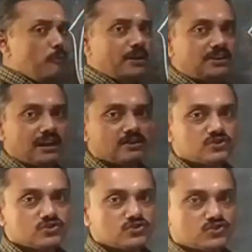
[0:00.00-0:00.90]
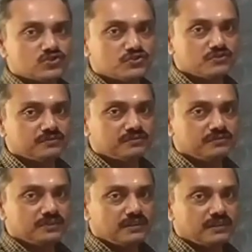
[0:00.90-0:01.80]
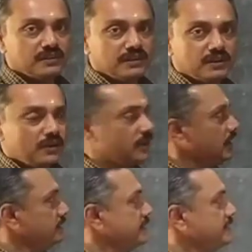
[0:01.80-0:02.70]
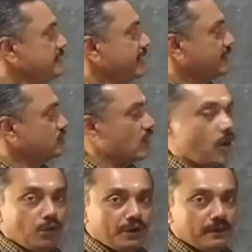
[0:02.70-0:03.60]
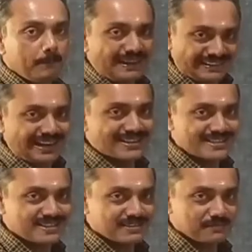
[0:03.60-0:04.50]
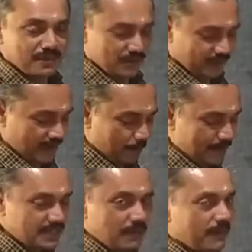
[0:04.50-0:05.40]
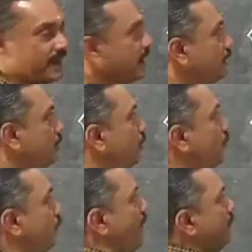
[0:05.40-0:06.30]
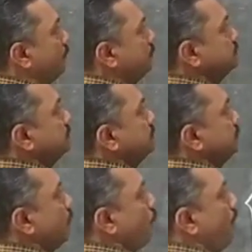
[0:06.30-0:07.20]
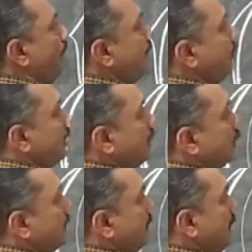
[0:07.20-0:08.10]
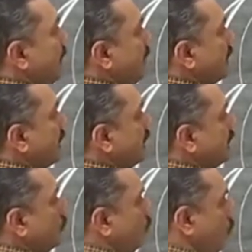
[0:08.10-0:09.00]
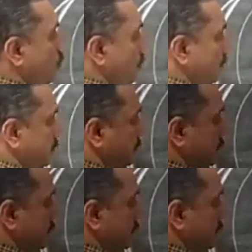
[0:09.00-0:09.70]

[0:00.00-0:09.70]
petals. This is next round, petals. We represent by cutting to 5. 1, in the middle we are cutting 2,